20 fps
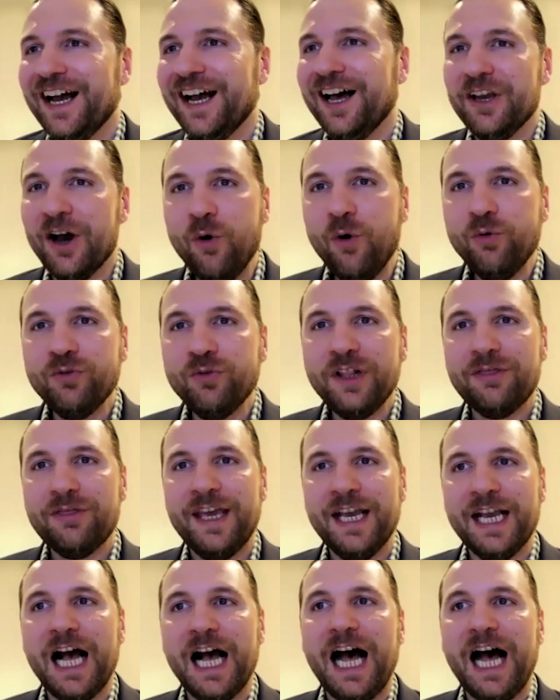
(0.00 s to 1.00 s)
The only
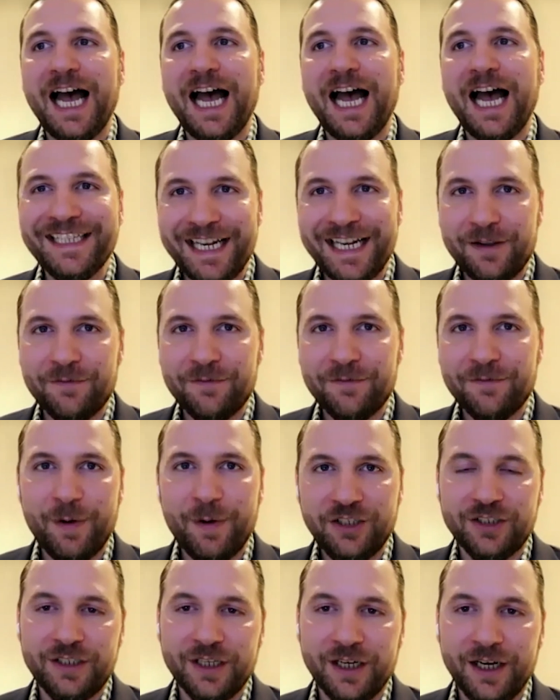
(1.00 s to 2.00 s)
thing hiding that
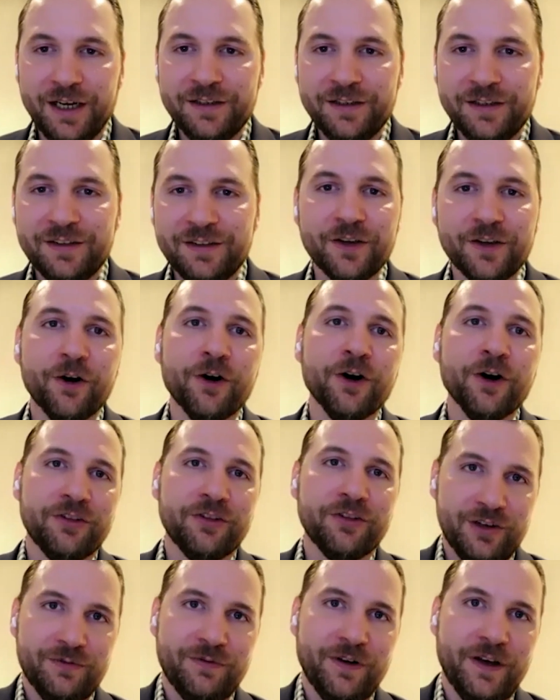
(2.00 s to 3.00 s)
information does is
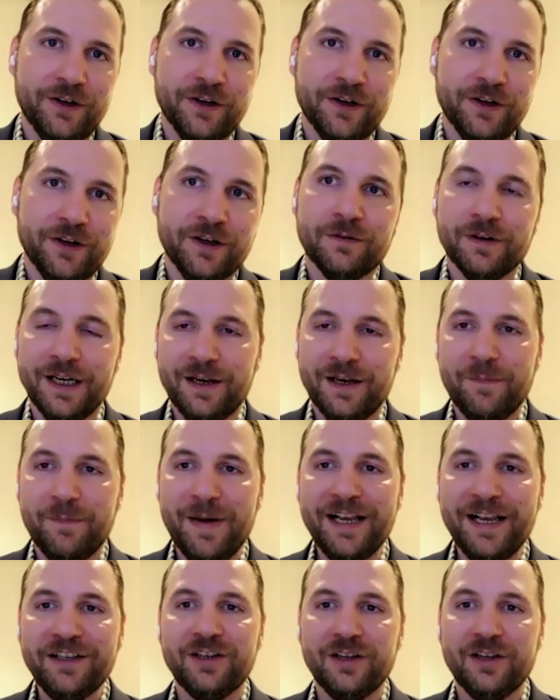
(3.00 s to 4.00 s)
hurt the defender, right?
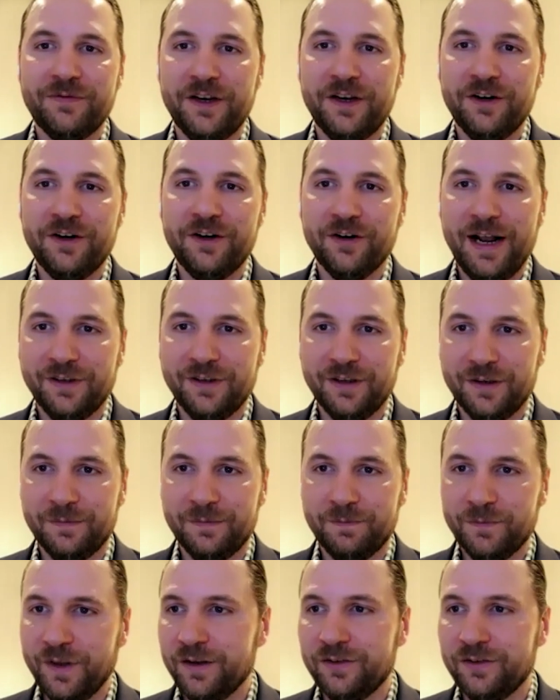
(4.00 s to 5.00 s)
Makes the defender have
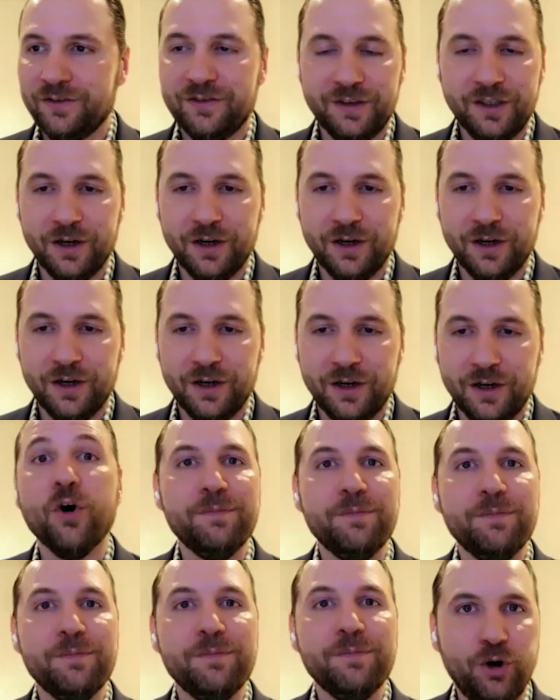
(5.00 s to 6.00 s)
to, you know, go
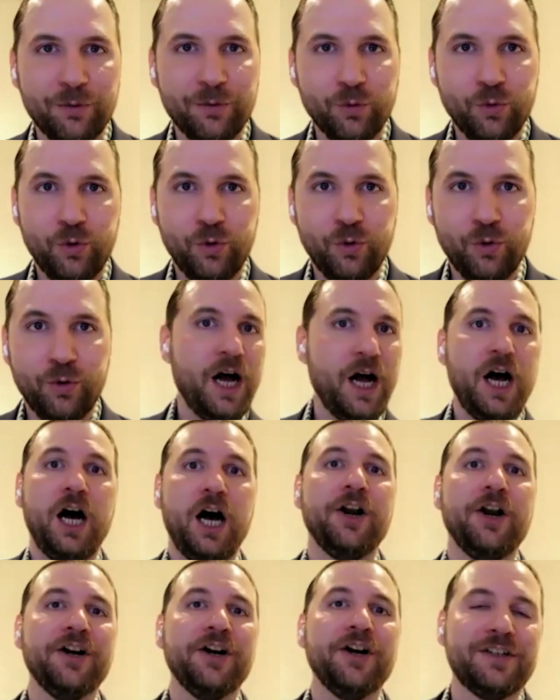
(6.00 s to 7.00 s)
and build that rule
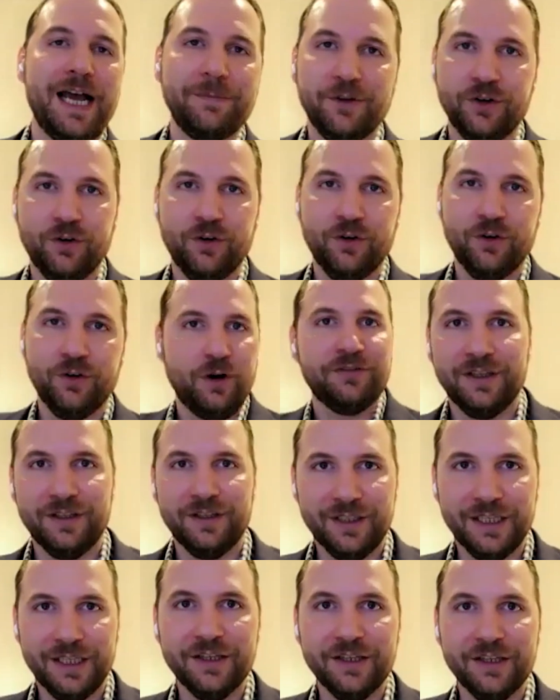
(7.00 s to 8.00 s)
100 times across
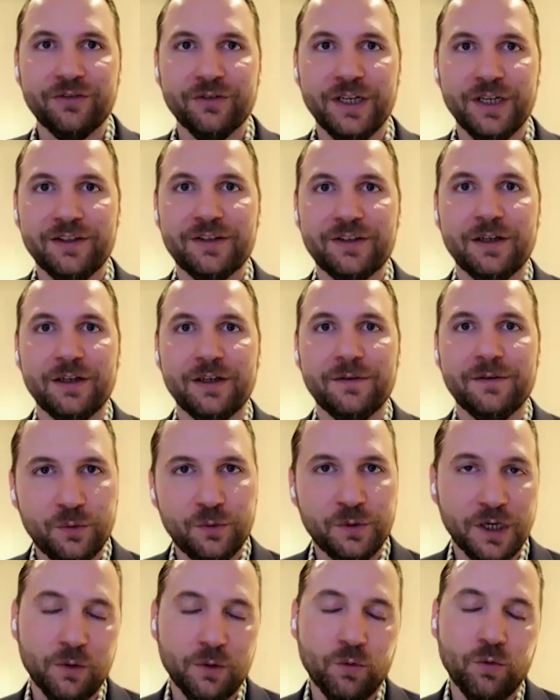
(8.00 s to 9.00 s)
the industry instead of just
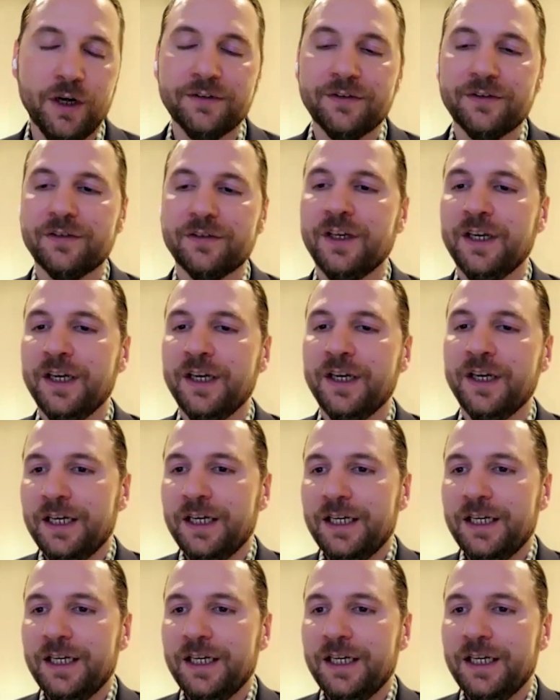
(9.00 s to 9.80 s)
doing it once.